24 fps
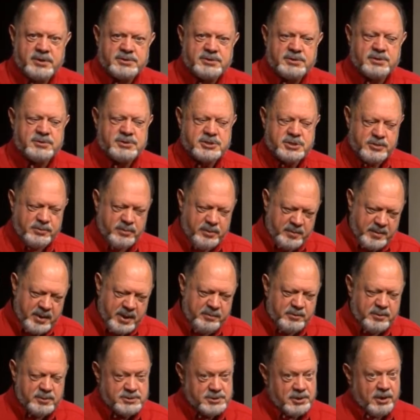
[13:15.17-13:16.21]
So she
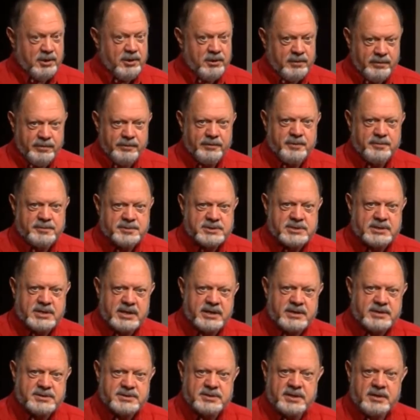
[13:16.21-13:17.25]
remembers all those
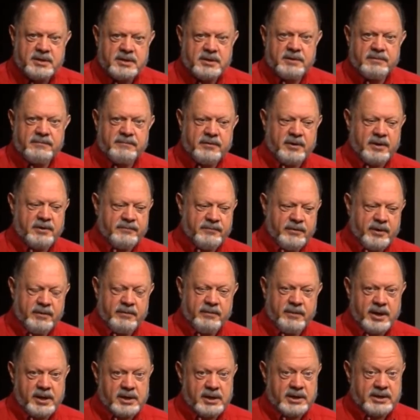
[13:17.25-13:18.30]
things very, very
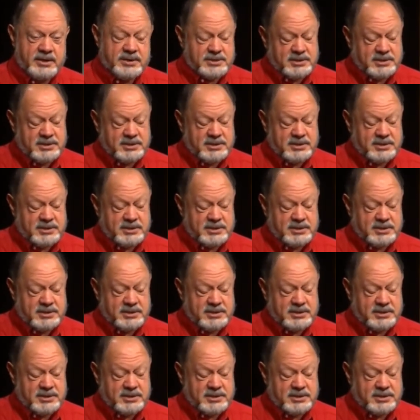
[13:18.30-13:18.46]
readily.